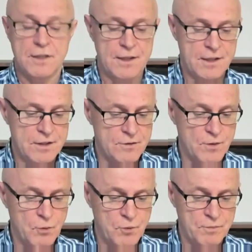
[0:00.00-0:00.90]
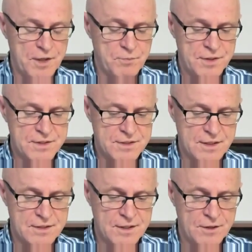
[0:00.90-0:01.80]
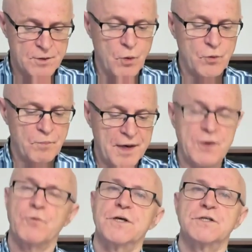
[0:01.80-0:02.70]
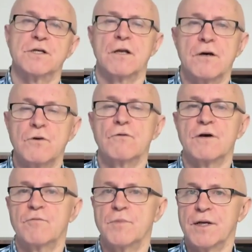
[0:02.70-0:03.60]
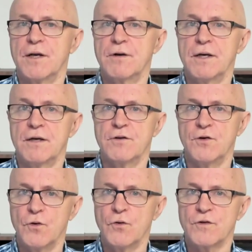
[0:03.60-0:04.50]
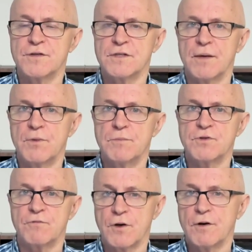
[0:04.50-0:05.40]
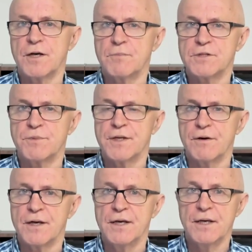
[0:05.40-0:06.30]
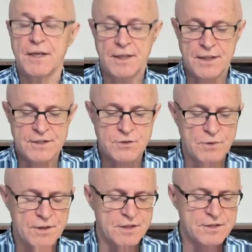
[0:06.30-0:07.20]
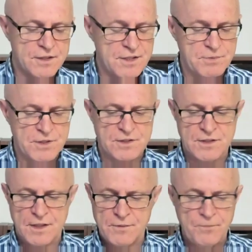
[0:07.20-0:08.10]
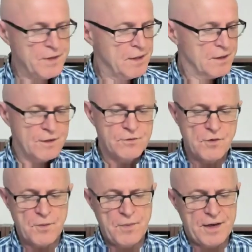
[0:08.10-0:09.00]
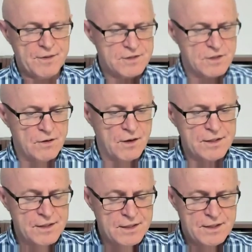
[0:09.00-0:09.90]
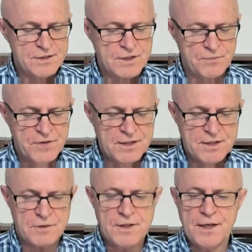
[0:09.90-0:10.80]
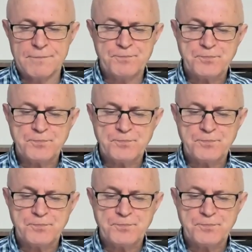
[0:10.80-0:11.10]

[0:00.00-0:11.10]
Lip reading: And the Moreton Bay precinct, the Moreton Bay region local government area, the northern suburbs of the greater Brisbane area, is one of those exceptions. So I'll talk about that tonight in some detail now.